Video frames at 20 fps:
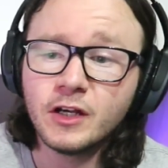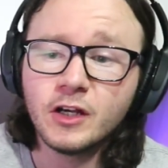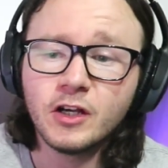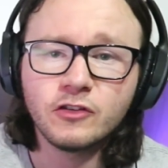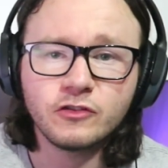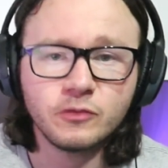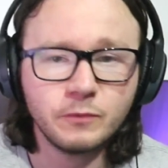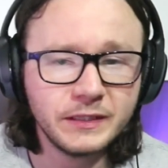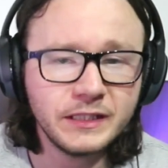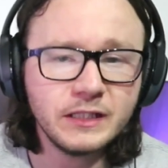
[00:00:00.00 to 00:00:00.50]

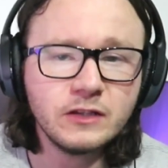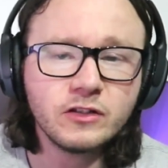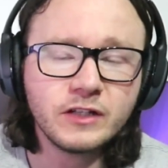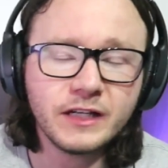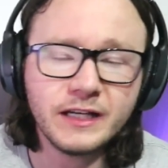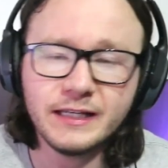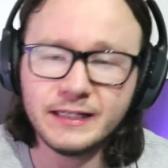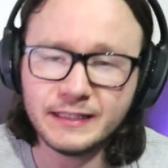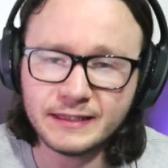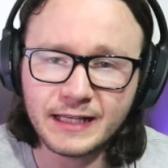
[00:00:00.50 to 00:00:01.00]
So when you look at
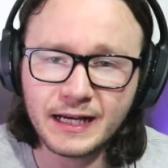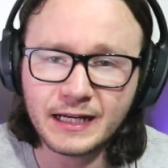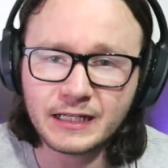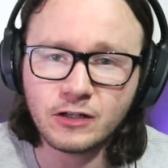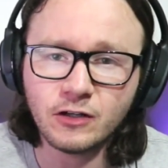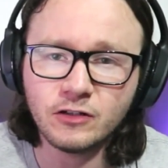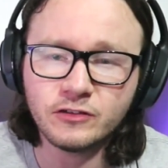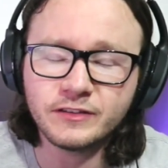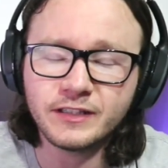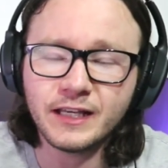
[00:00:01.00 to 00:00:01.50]
it in that
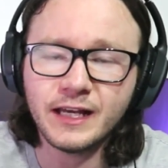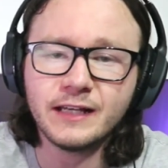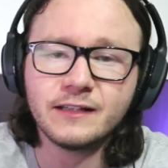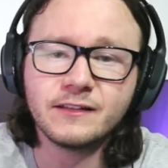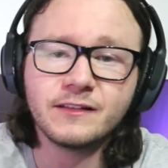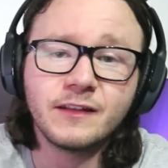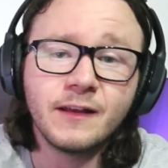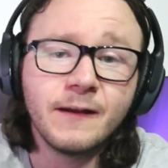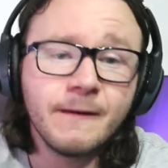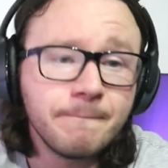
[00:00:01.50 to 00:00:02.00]

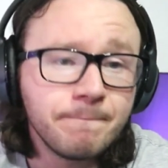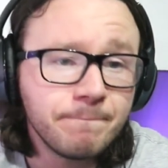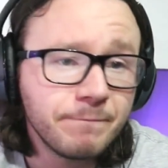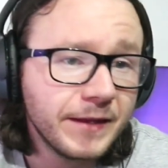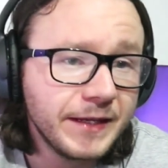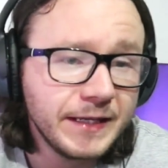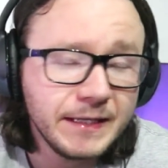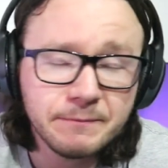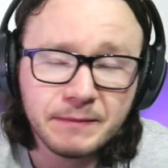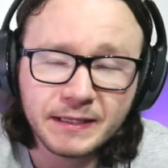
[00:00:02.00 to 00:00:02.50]
context,
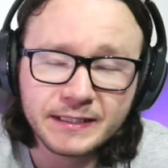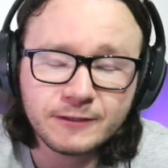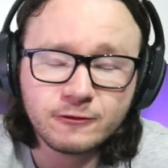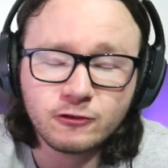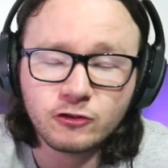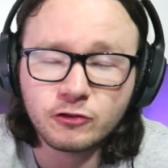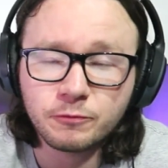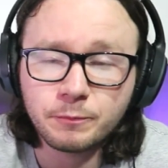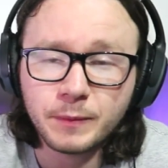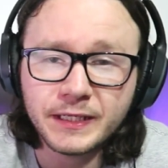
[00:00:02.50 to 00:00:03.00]
he managed to
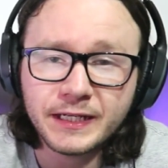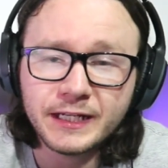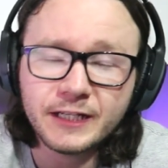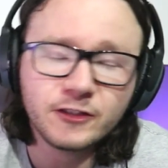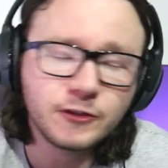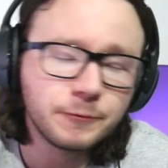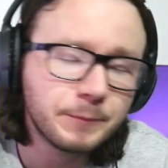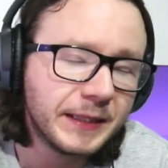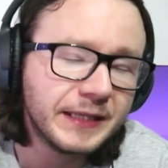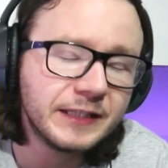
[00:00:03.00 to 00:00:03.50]
spin it,
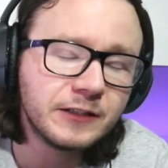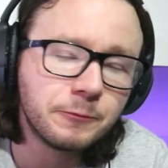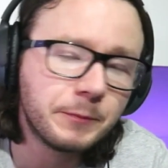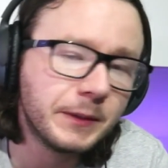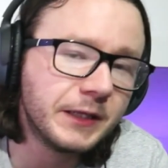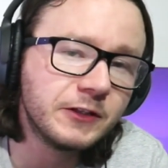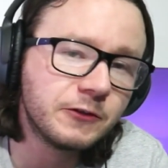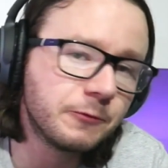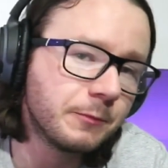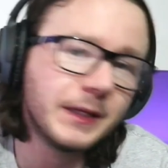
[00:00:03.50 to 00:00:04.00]

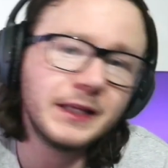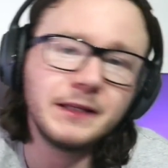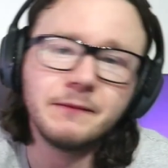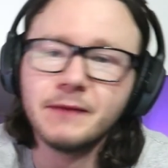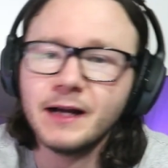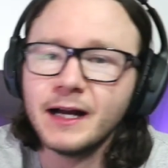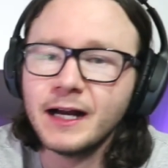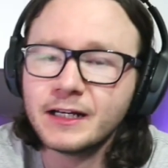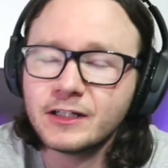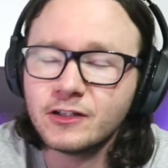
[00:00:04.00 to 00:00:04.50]
spin,
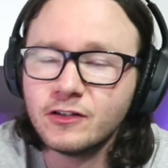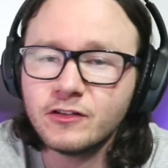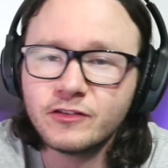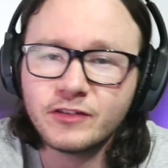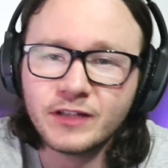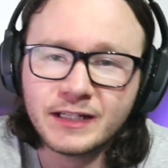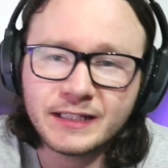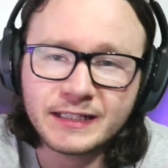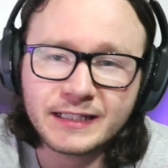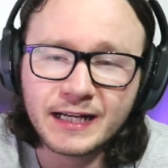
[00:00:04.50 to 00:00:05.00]
Marcus,
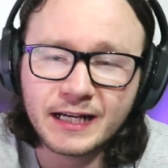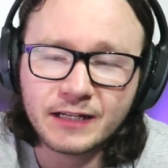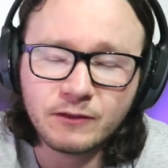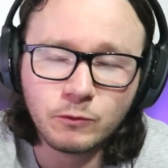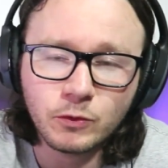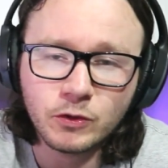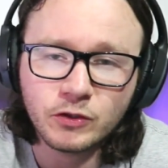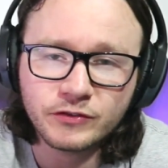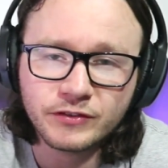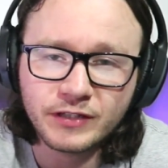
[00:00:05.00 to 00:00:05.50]
and it kind of
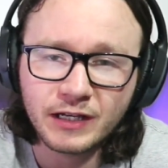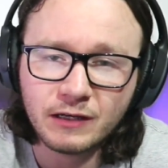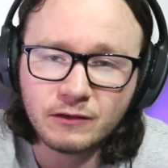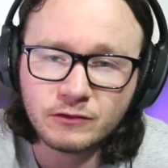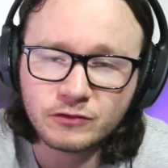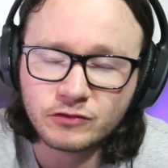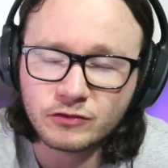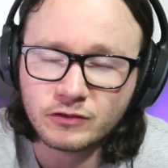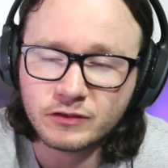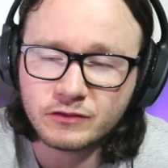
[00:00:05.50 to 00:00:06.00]
worked
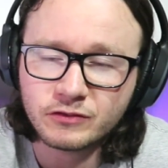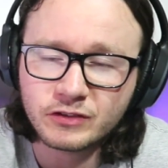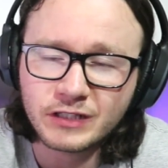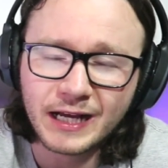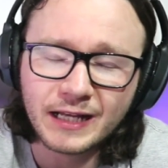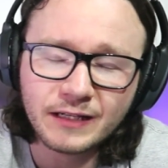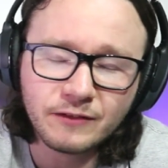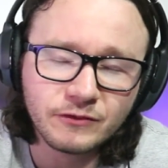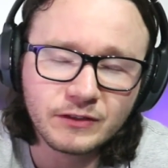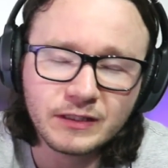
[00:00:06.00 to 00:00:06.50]
out. So it's
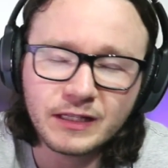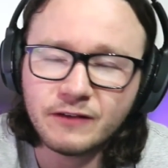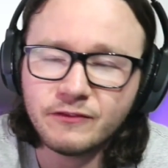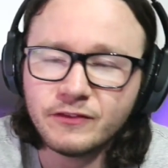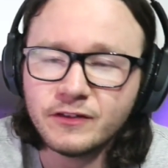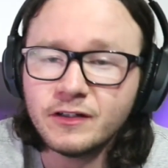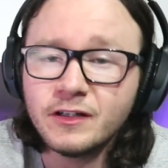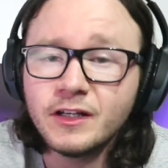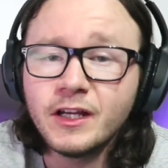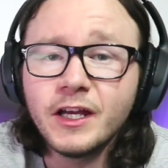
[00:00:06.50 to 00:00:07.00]
kind of
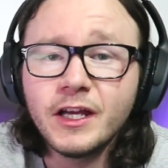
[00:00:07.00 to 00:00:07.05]
clever.